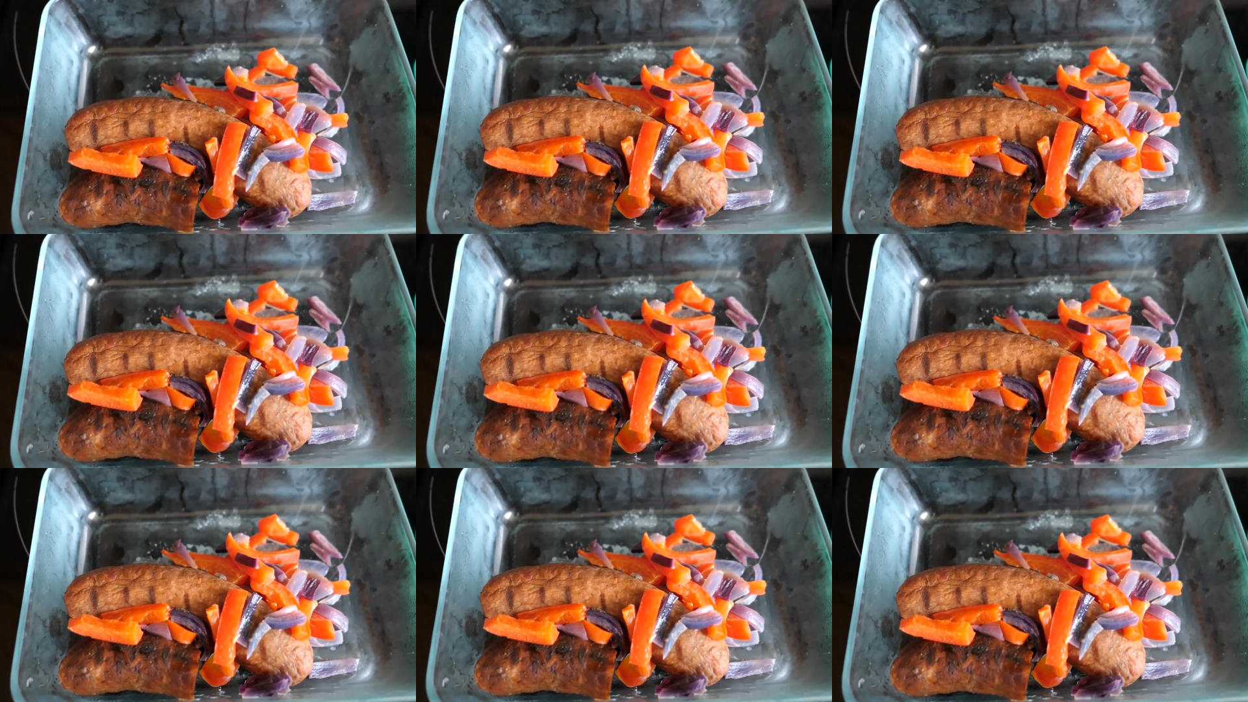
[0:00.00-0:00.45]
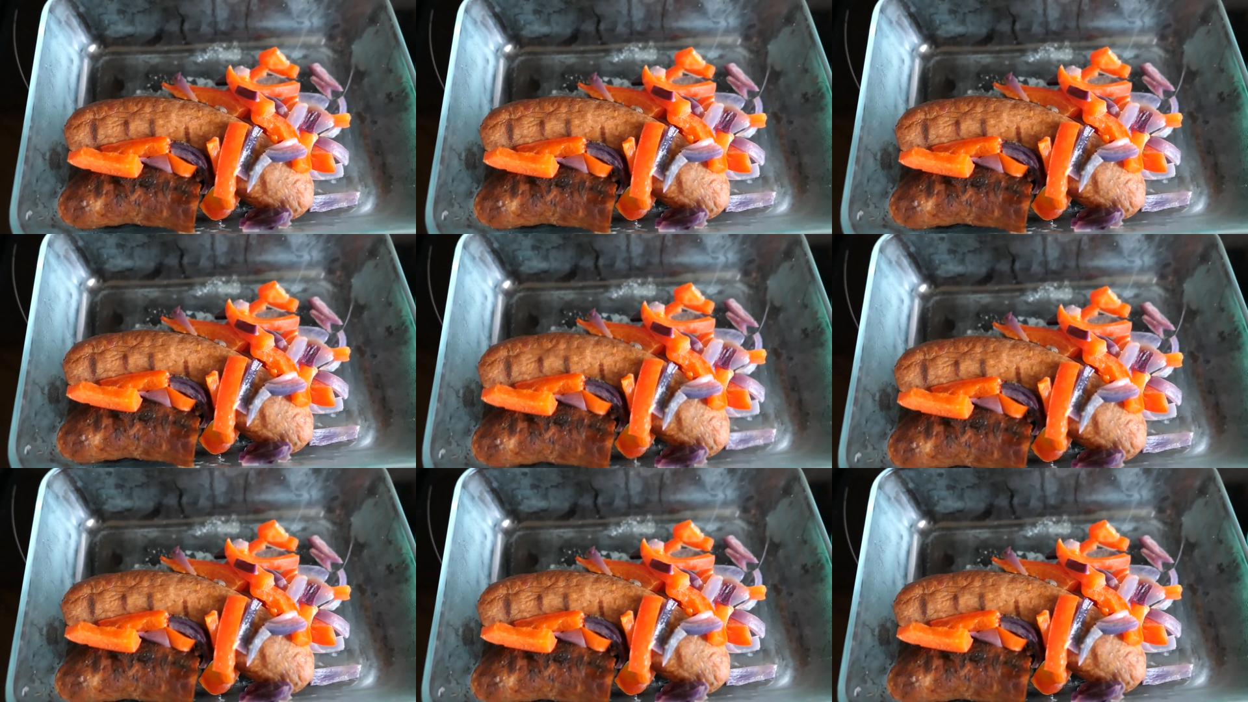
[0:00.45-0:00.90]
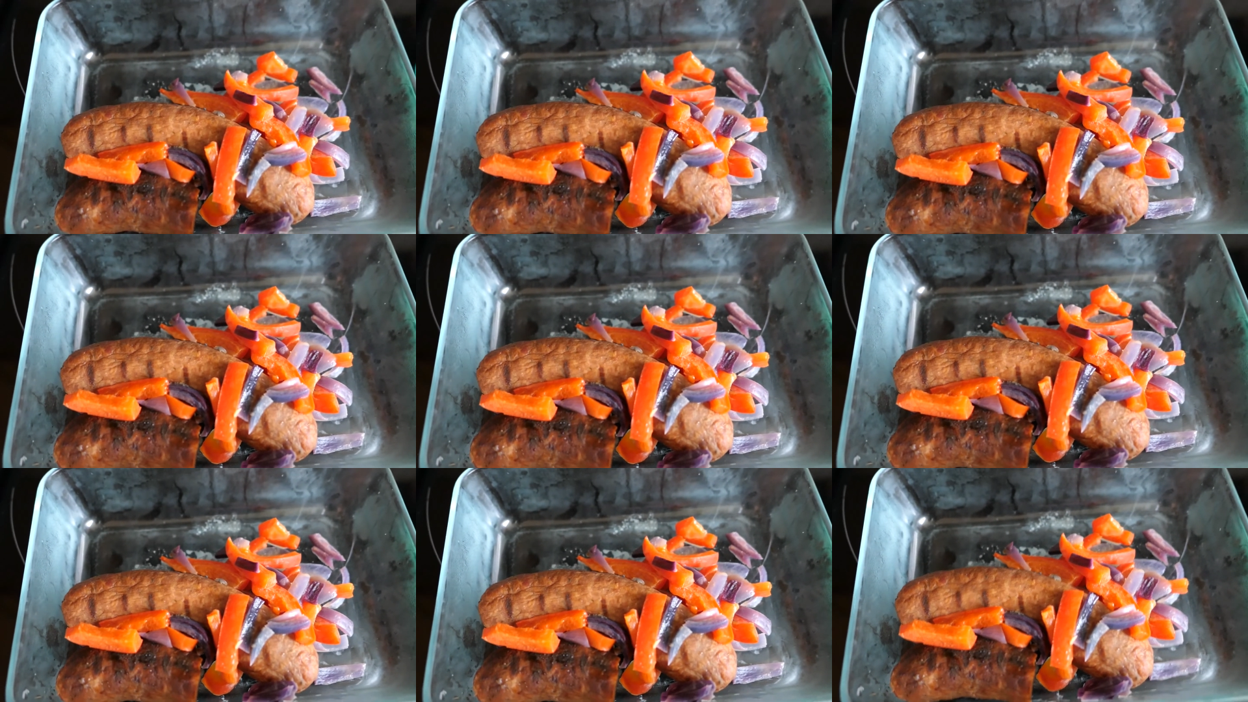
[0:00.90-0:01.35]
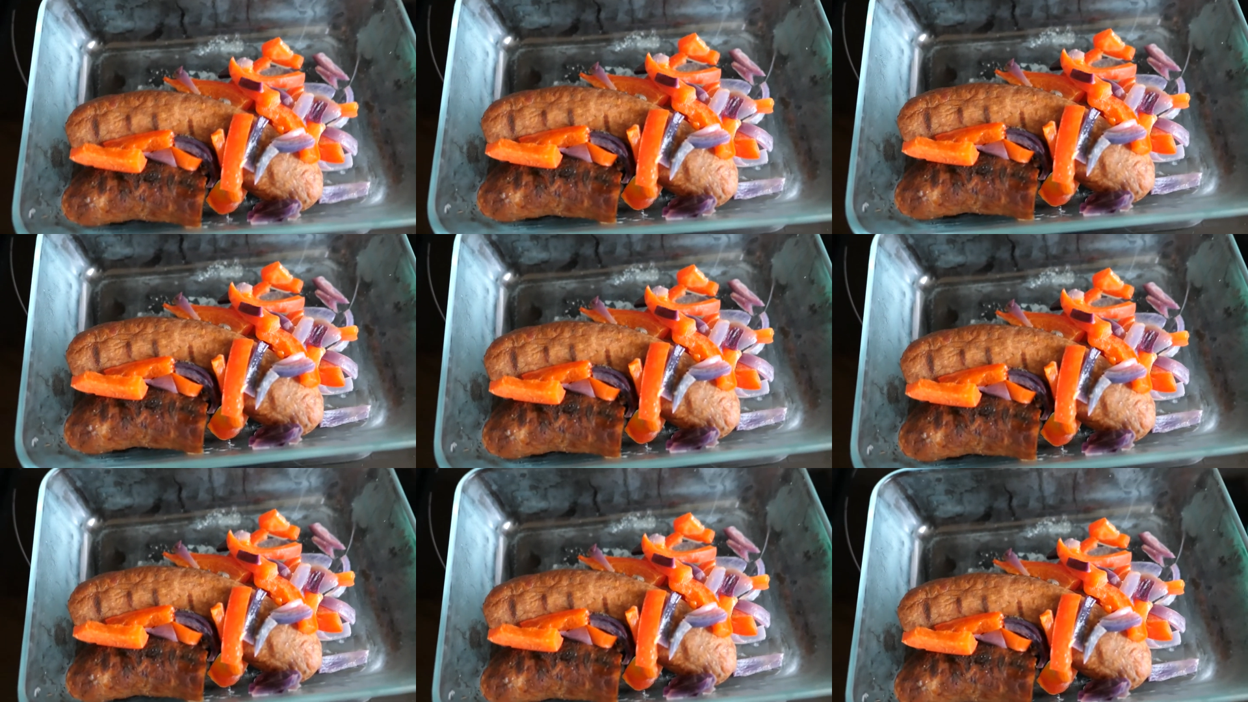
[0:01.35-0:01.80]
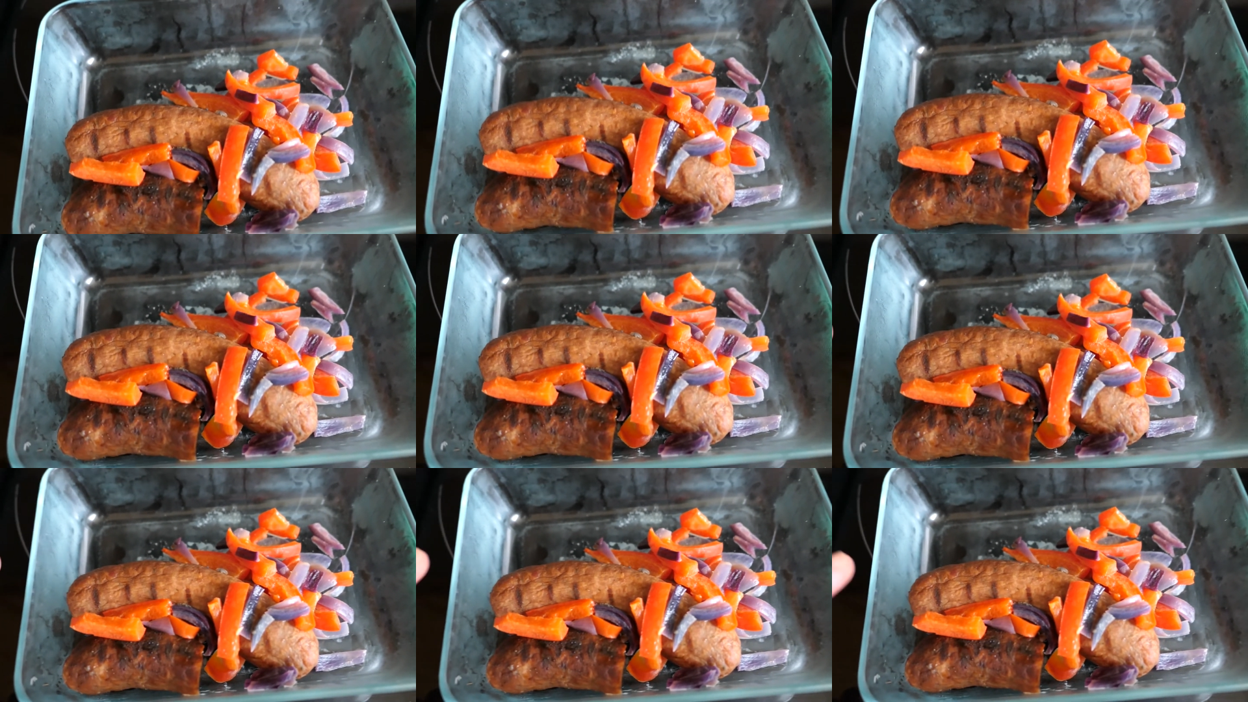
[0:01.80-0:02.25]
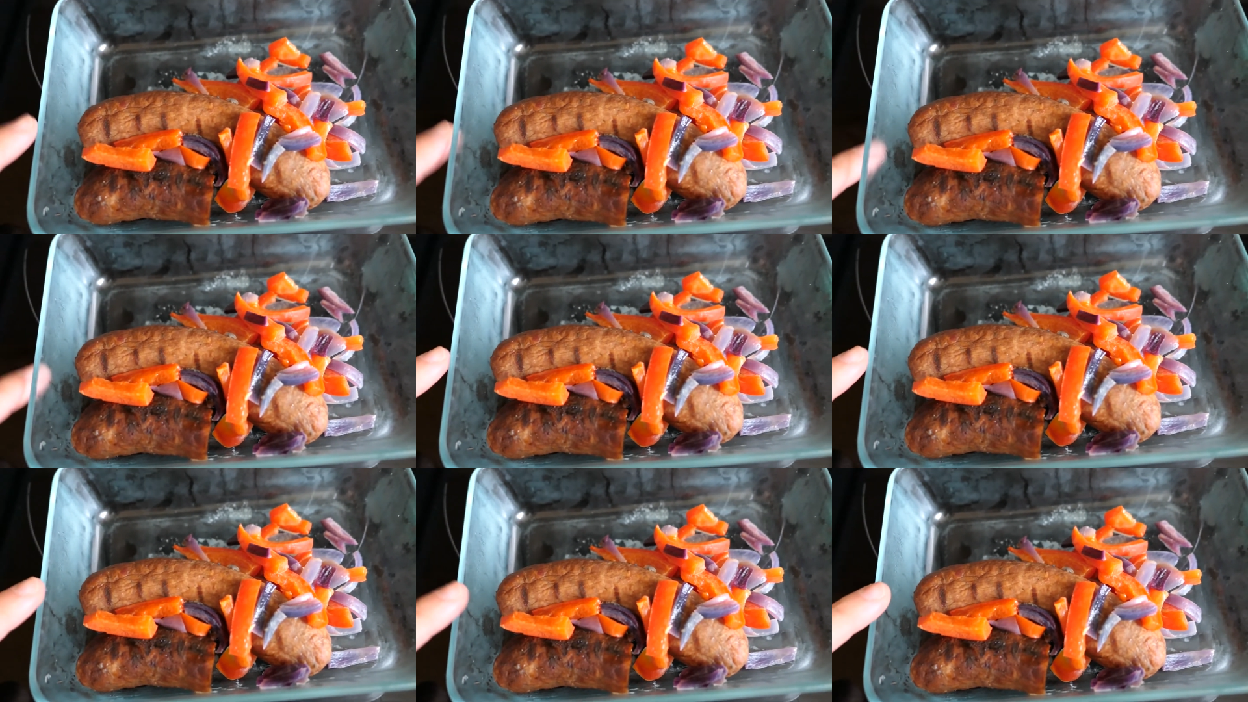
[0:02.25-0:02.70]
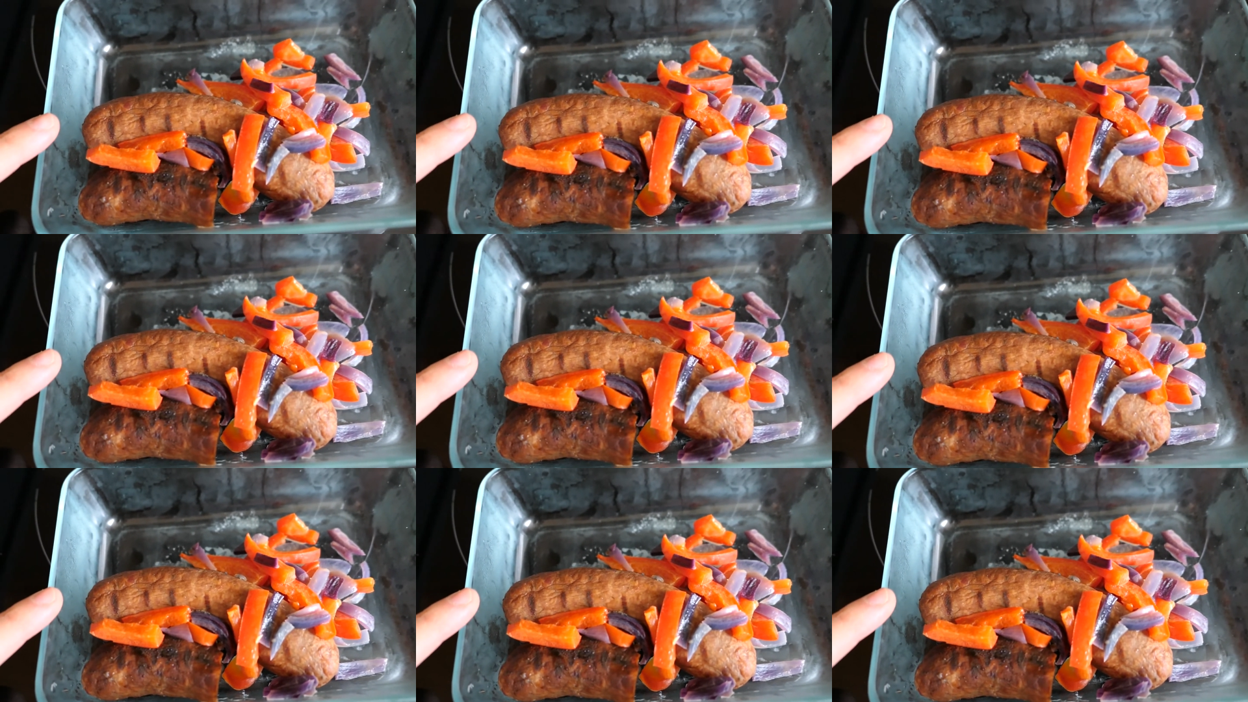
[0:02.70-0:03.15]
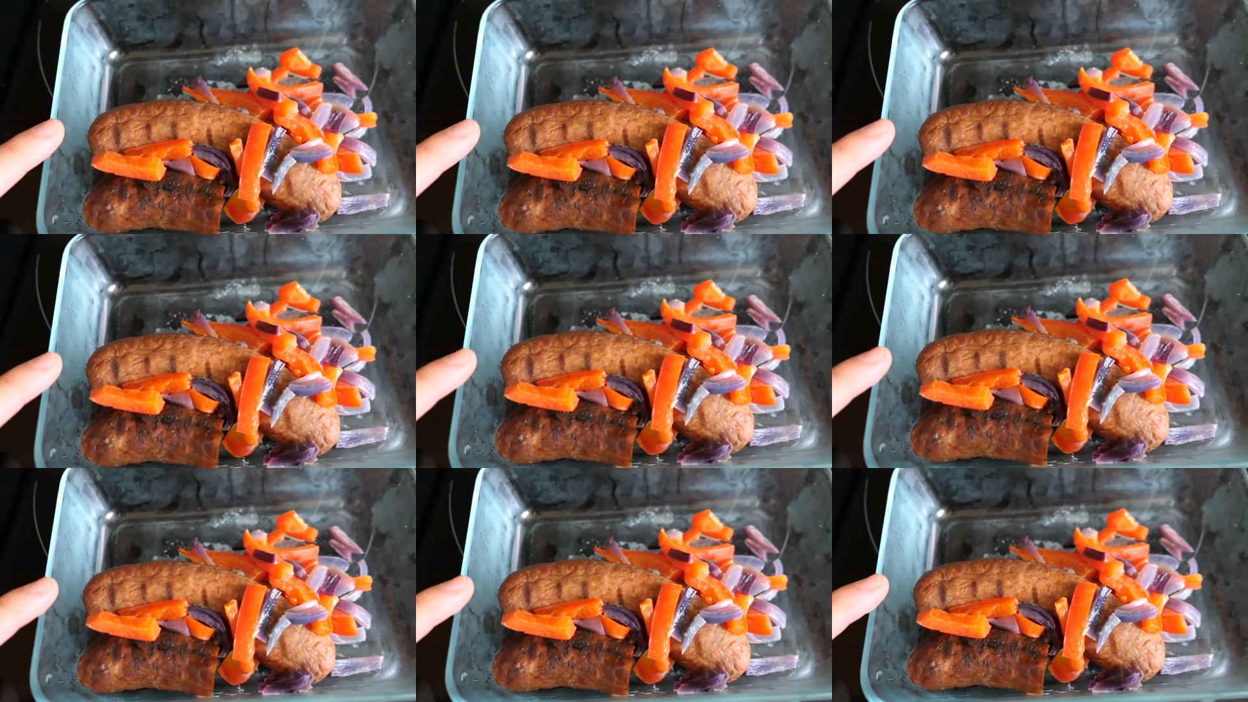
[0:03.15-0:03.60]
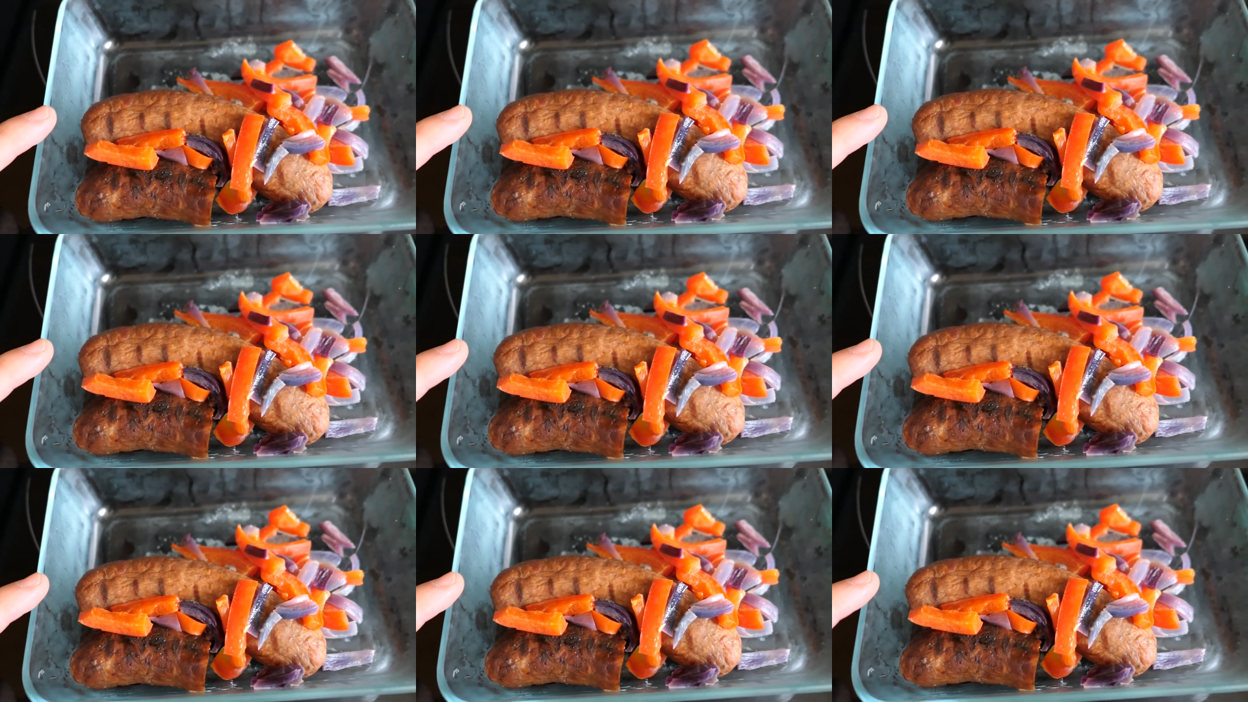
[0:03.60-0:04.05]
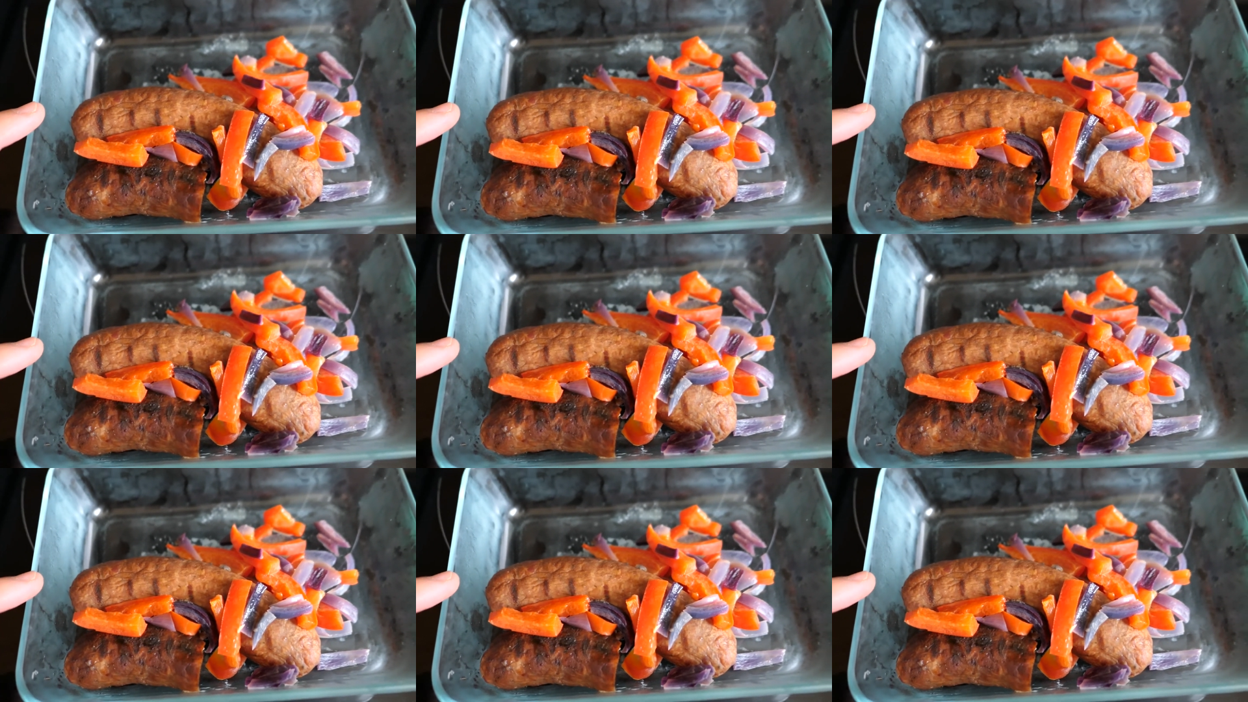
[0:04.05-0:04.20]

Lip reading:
[unreadable: no face in view]